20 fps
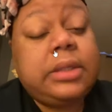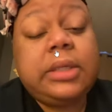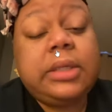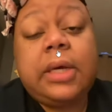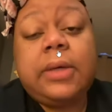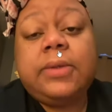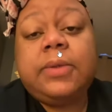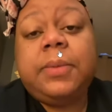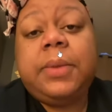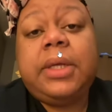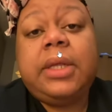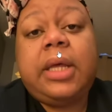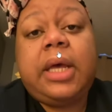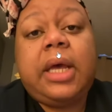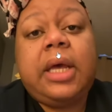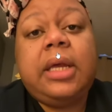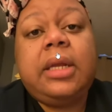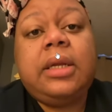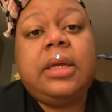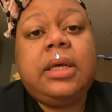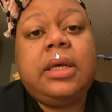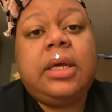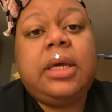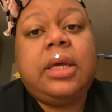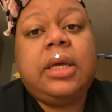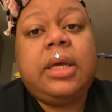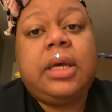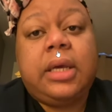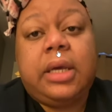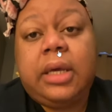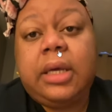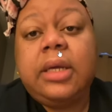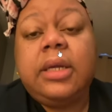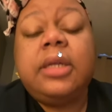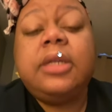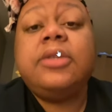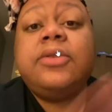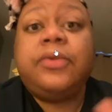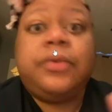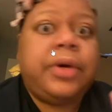he tells me that he
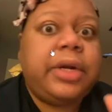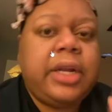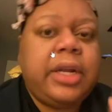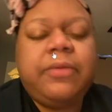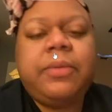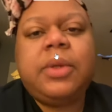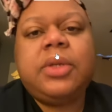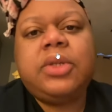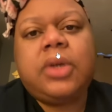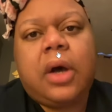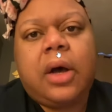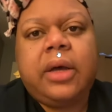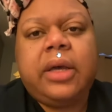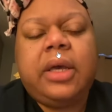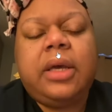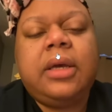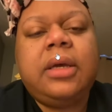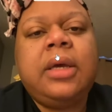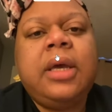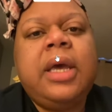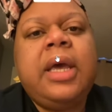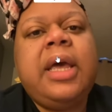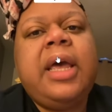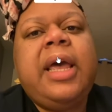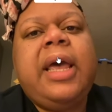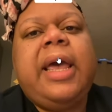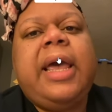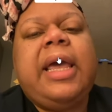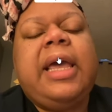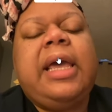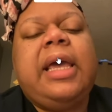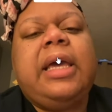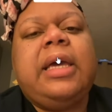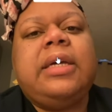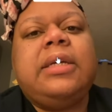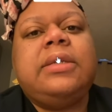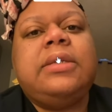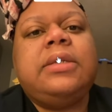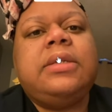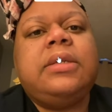and his friend have been talking
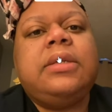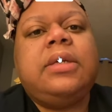and